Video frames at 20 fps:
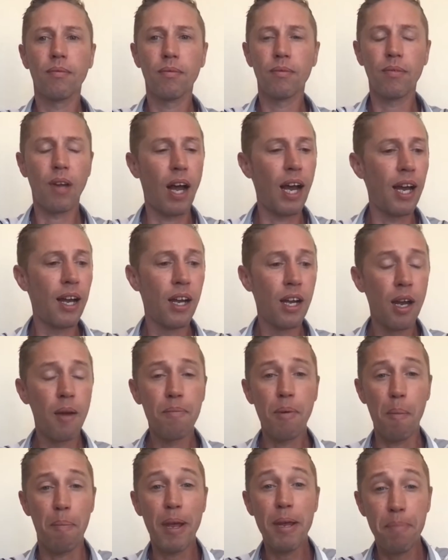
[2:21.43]
Right.
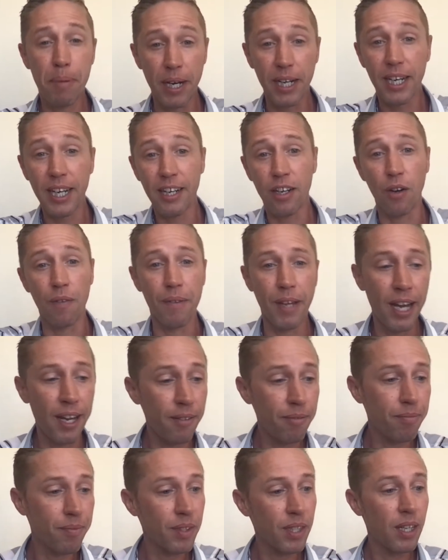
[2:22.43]
But people are click on
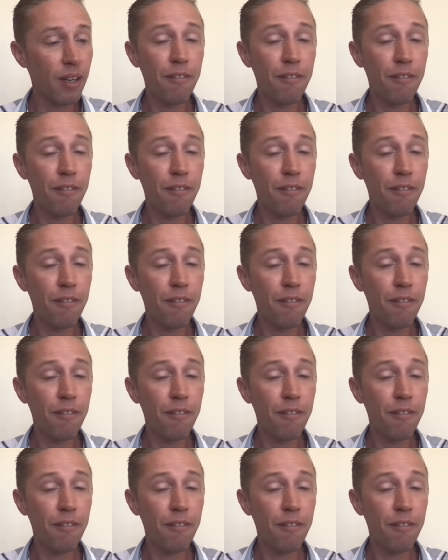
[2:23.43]
that.